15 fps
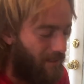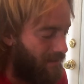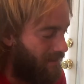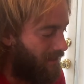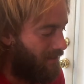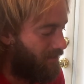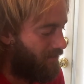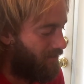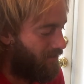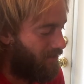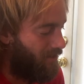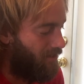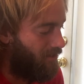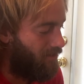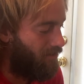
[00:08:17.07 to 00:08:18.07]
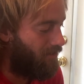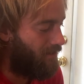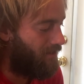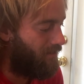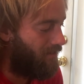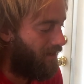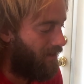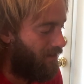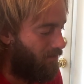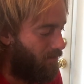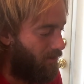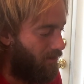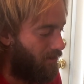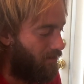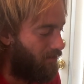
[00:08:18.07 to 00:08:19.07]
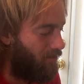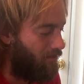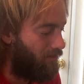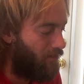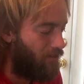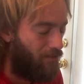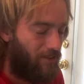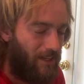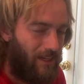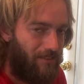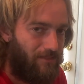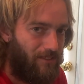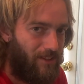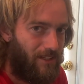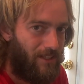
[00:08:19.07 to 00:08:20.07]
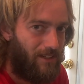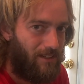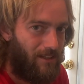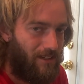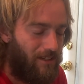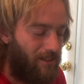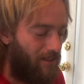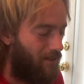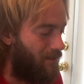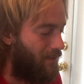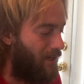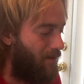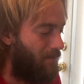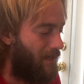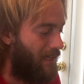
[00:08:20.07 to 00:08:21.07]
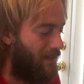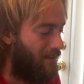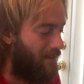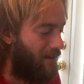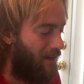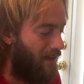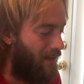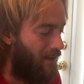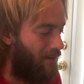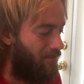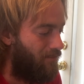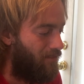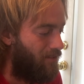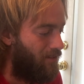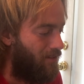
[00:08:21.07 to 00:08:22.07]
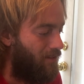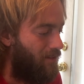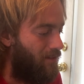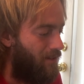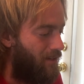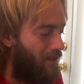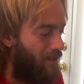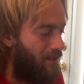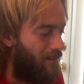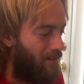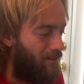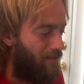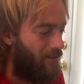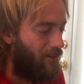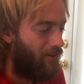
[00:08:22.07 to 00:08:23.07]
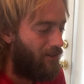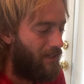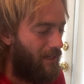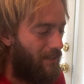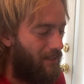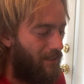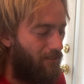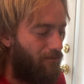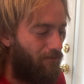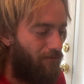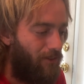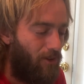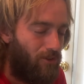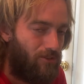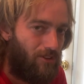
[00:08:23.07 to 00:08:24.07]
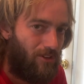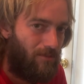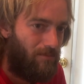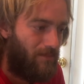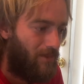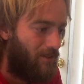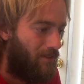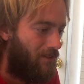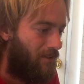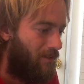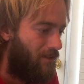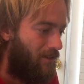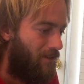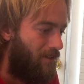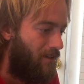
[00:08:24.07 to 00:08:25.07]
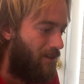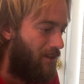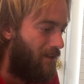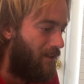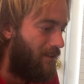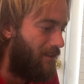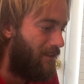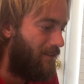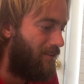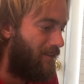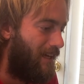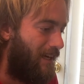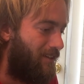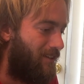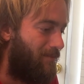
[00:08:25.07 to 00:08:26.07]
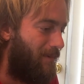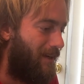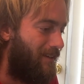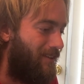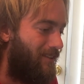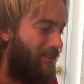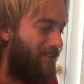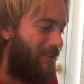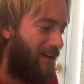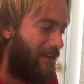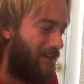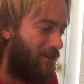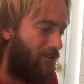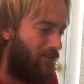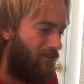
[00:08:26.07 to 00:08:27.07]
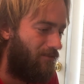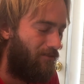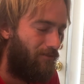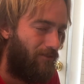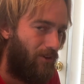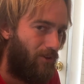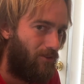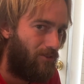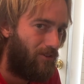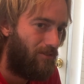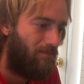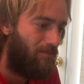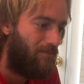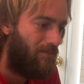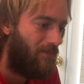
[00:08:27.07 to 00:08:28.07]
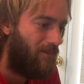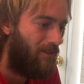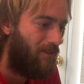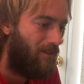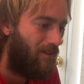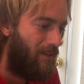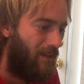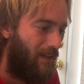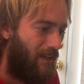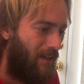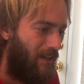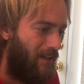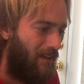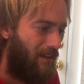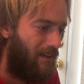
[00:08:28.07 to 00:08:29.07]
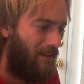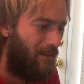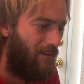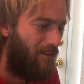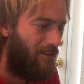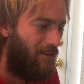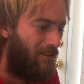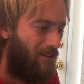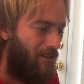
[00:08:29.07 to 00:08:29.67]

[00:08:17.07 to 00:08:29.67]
This, you could say, was the first knife that got me into knives. The CRKT Fulcrum. This is actually my second Fulcrum, and